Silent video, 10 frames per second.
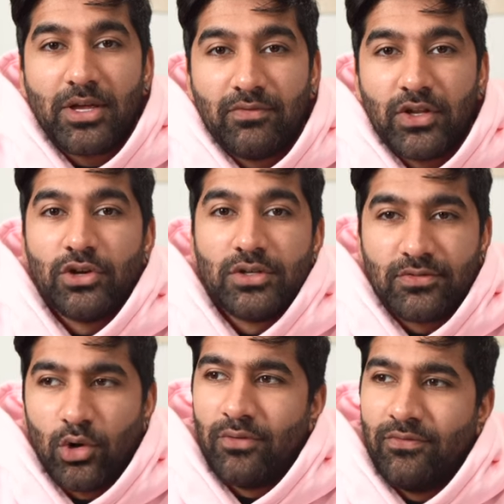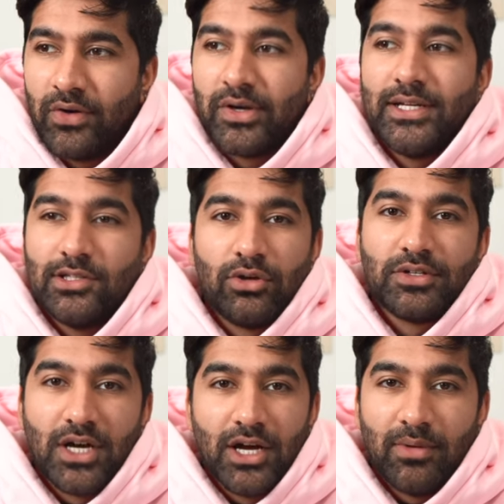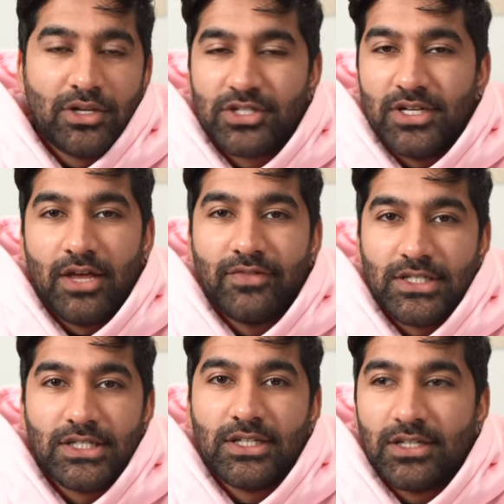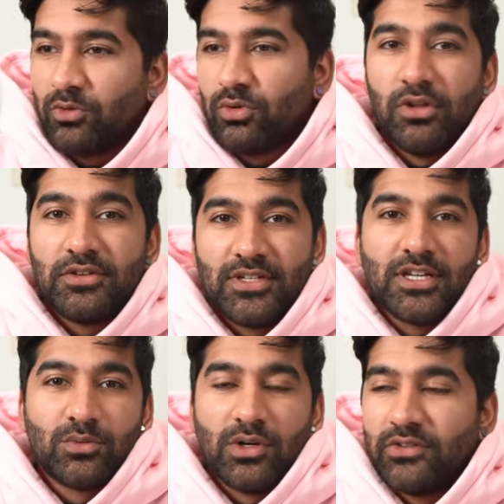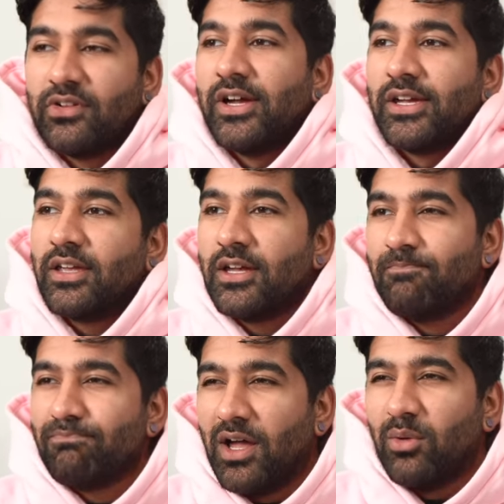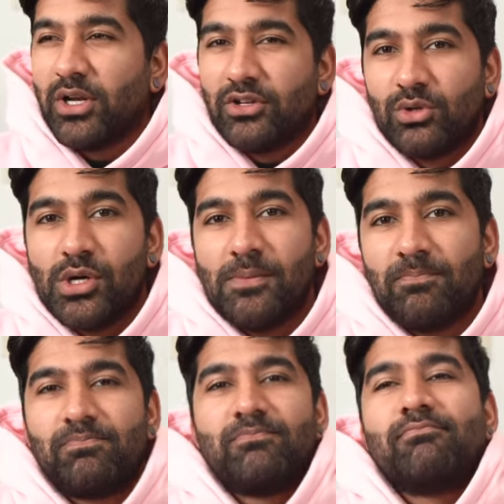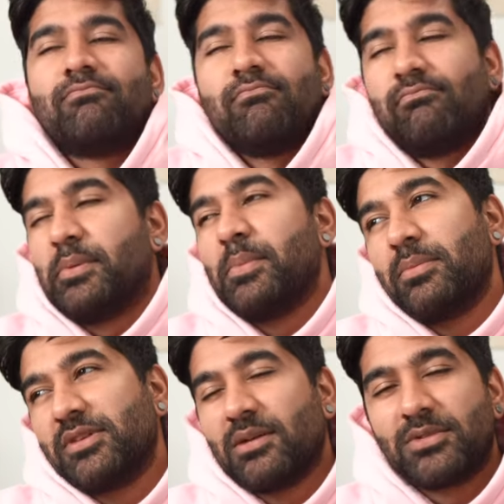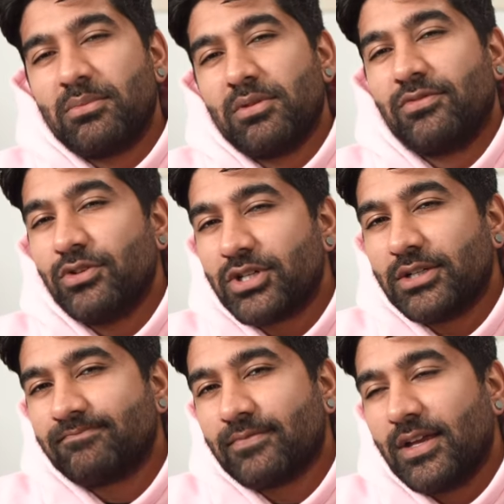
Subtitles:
make videos for a very long time. I just never did. It was one of those things where it's like, I want to do it, but maybe sometime in the future.